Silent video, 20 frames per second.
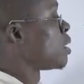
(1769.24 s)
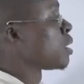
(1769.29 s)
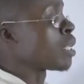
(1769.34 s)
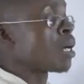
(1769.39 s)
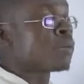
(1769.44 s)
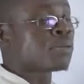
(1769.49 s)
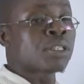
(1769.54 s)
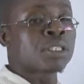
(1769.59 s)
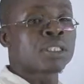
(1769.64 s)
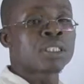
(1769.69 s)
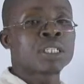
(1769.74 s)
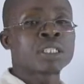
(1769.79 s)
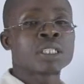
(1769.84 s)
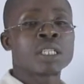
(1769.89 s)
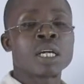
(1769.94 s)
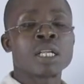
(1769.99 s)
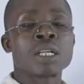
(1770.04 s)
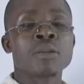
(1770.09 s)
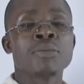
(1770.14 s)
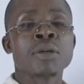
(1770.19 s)
substances
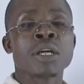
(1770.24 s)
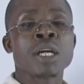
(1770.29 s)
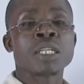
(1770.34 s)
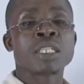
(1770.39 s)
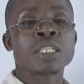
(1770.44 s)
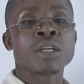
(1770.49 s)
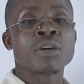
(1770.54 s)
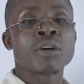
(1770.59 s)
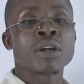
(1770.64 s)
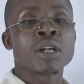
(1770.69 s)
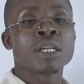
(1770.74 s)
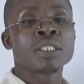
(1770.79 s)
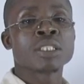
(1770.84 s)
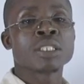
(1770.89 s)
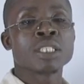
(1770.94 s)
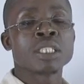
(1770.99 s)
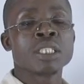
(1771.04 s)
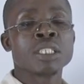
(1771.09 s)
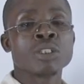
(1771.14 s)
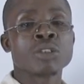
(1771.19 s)
can be
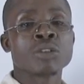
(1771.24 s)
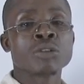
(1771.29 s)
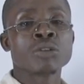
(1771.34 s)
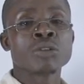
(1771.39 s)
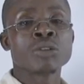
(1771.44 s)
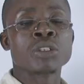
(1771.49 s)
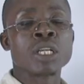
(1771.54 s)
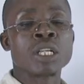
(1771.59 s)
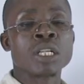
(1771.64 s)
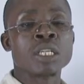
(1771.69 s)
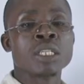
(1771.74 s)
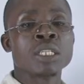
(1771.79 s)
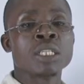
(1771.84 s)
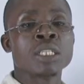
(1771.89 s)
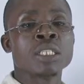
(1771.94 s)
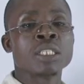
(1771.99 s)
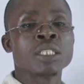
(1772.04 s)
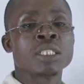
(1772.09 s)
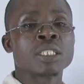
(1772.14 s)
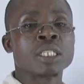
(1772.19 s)
categorized into
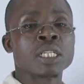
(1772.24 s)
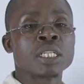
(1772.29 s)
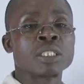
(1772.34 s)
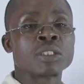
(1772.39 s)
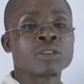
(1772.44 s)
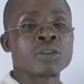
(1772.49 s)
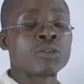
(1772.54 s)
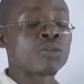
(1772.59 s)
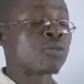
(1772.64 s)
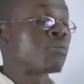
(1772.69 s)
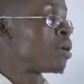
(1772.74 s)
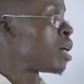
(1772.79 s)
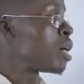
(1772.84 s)
three states of